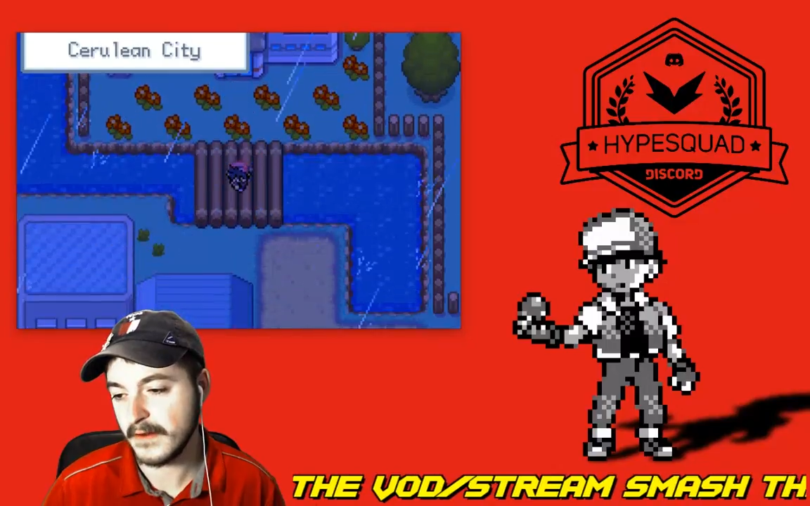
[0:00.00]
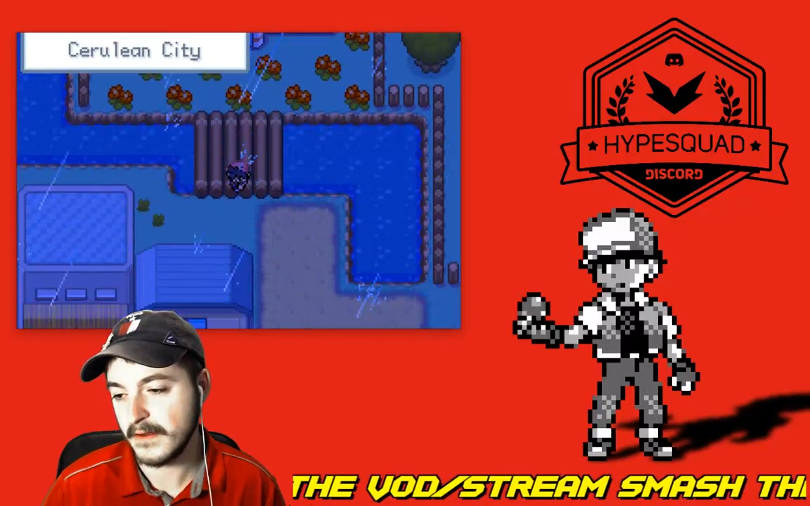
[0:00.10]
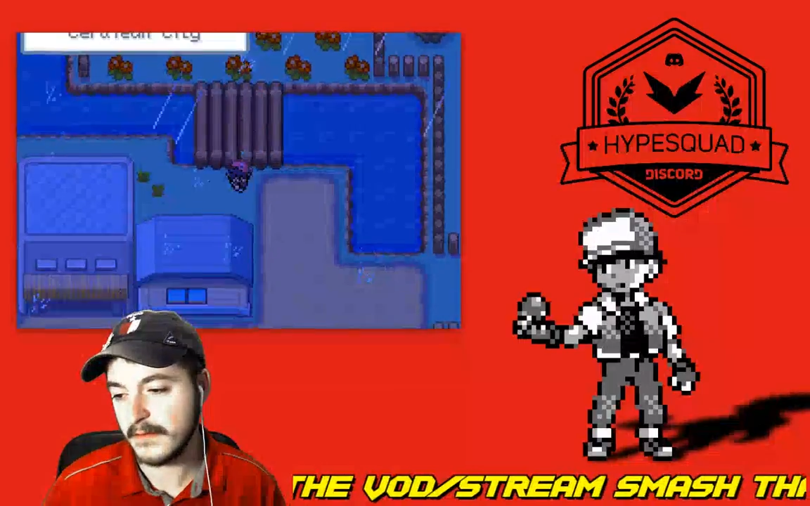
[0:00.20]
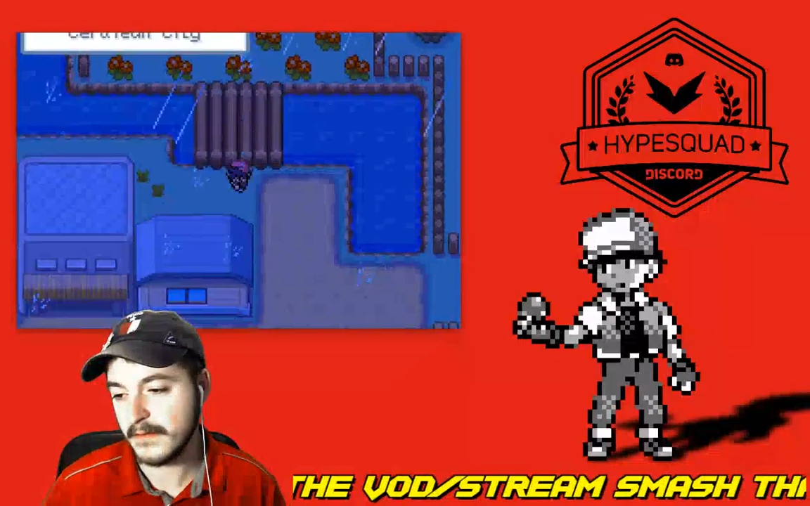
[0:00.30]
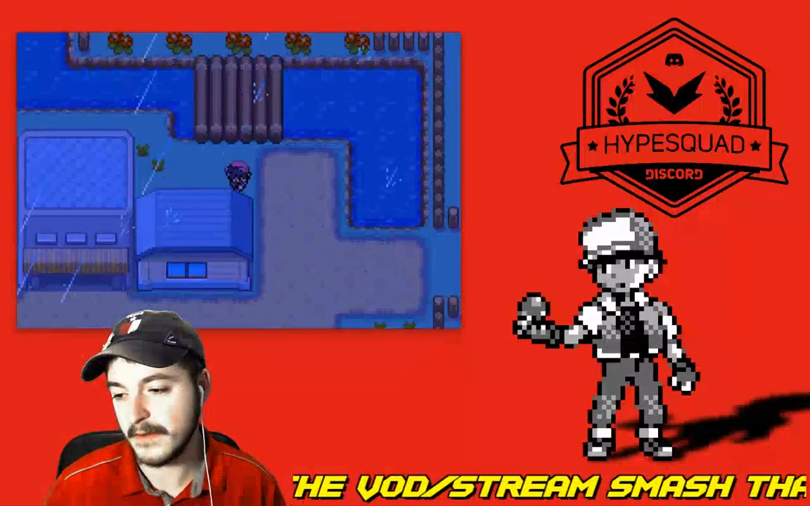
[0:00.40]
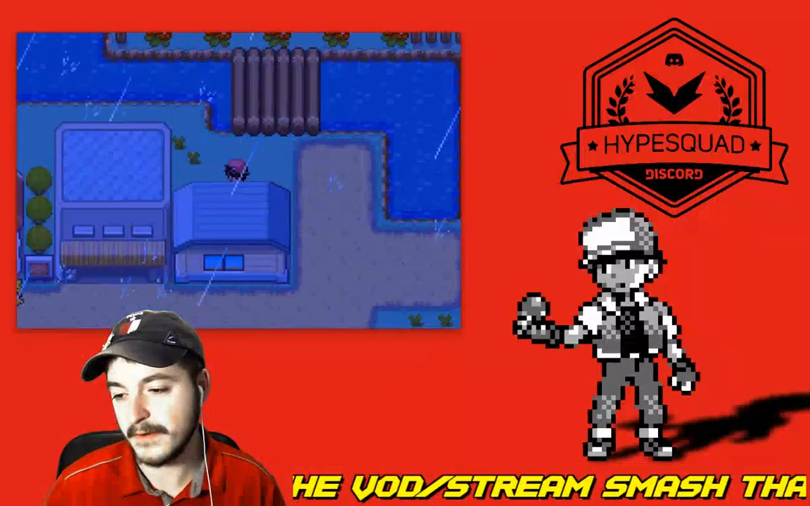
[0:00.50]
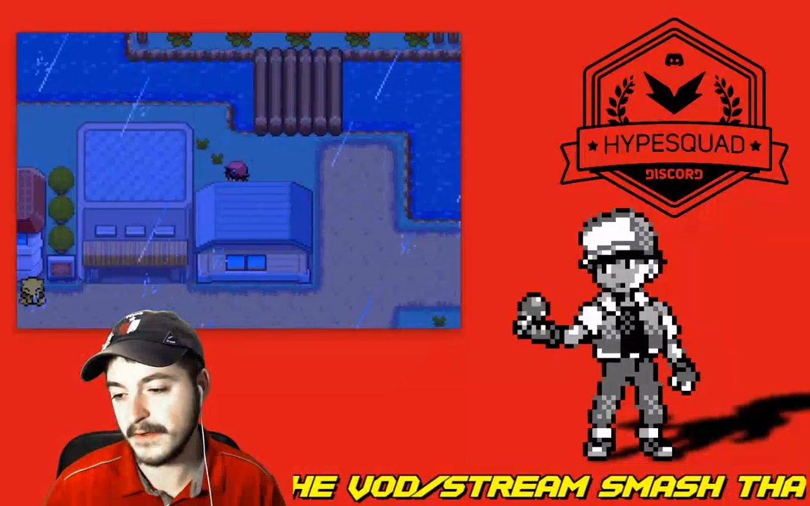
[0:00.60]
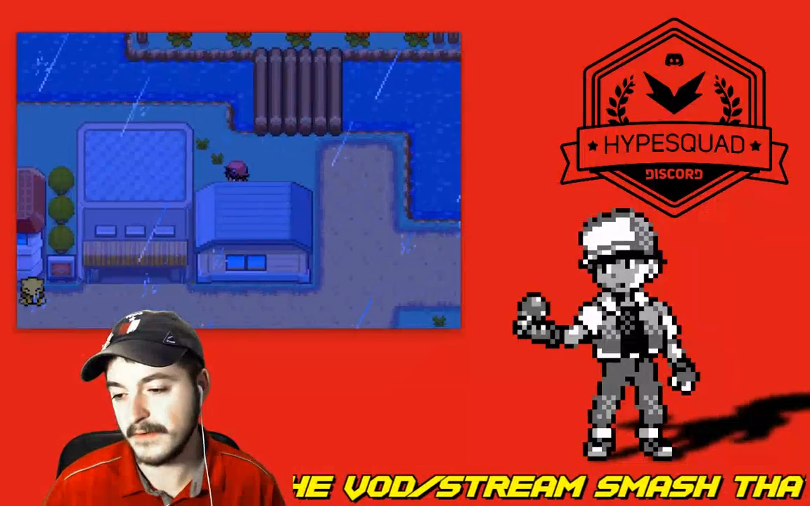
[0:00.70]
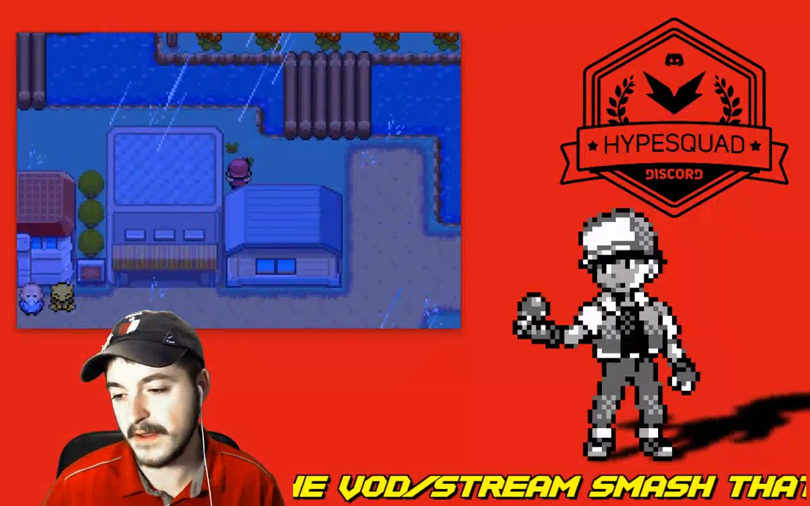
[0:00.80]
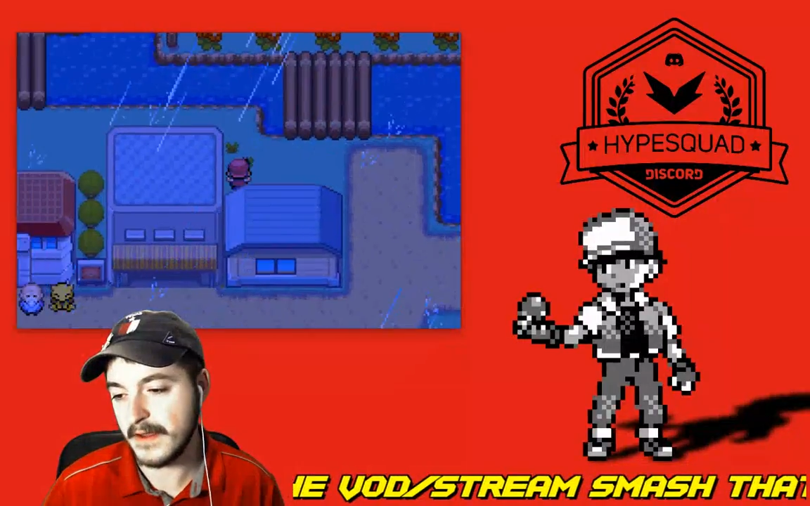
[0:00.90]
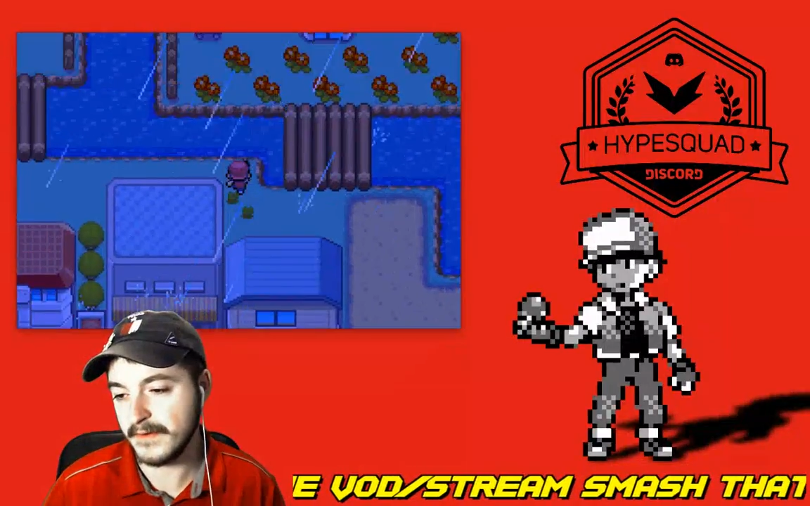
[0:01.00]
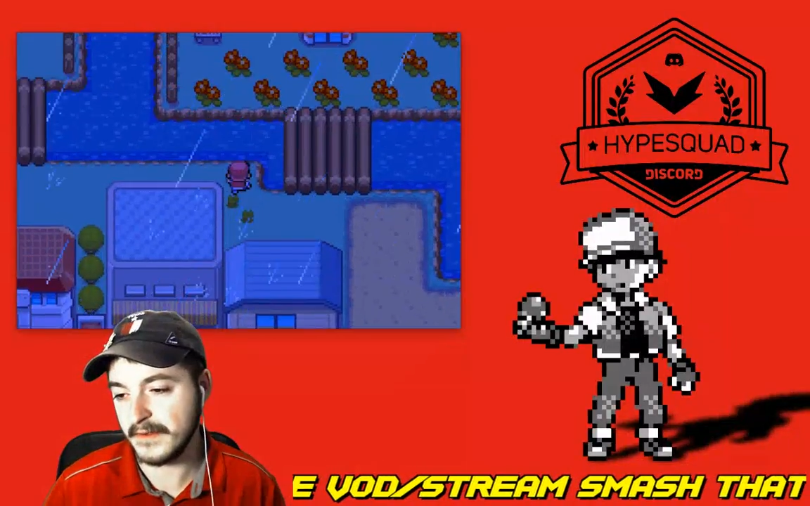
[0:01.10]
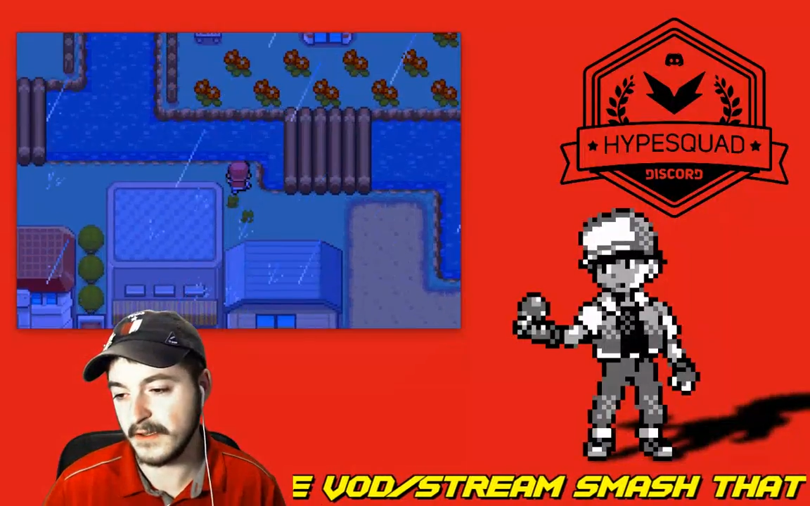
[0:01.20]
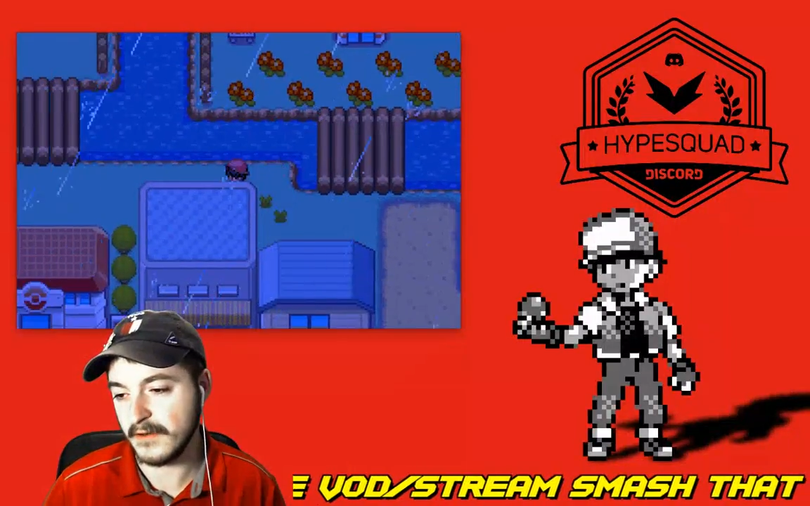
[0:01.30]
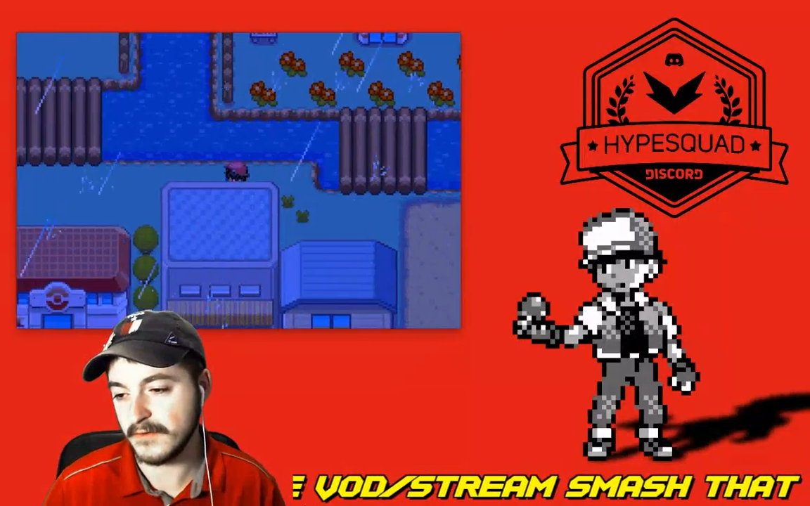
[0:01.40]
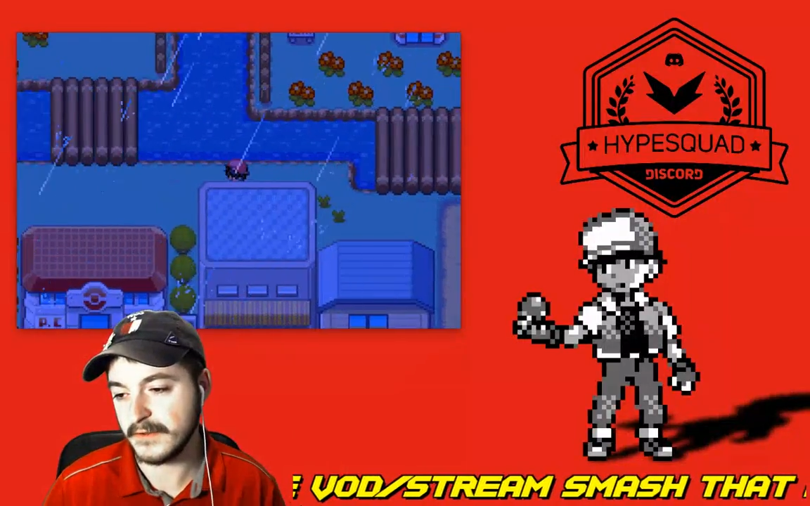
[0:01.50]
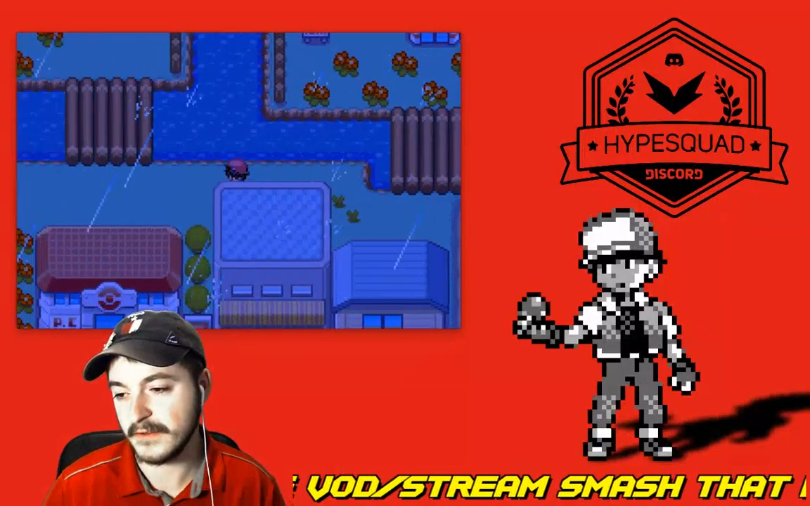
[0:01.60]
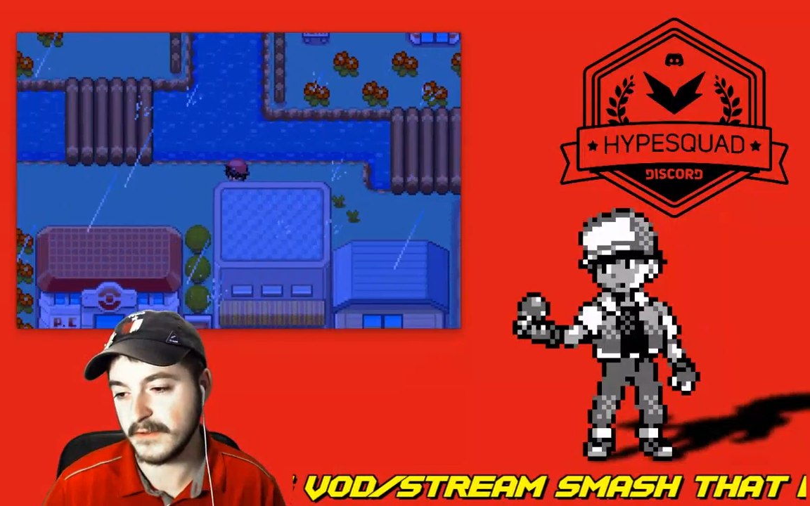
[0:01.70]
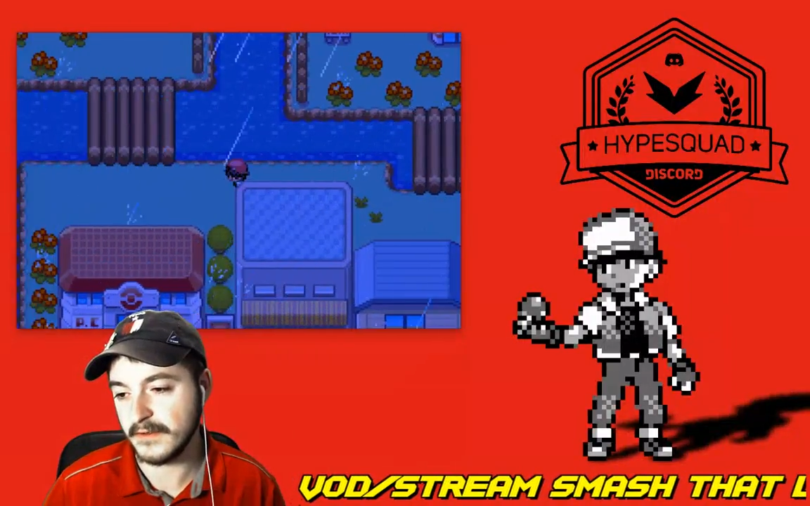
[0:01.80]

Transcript: But I wonder if that was the ghost girl.